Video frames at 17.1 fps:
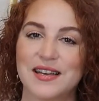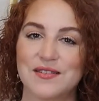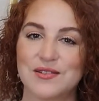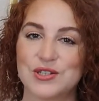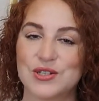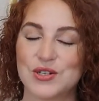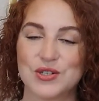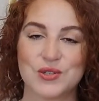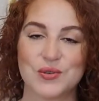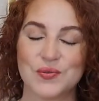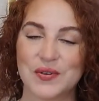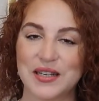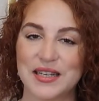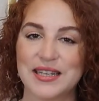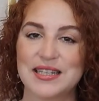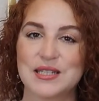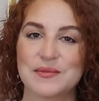which was a
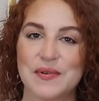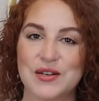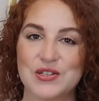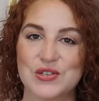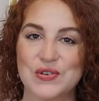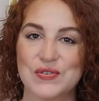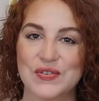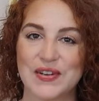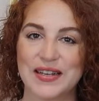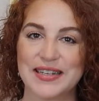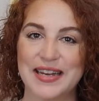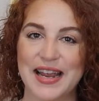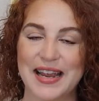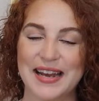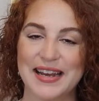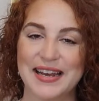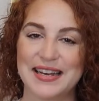really special, fun
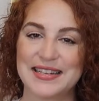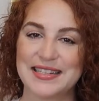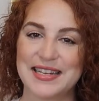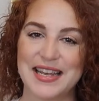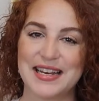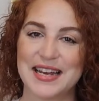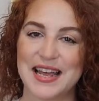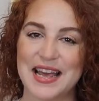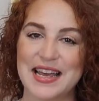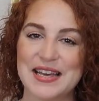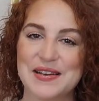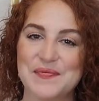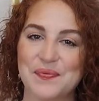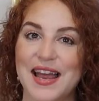date night.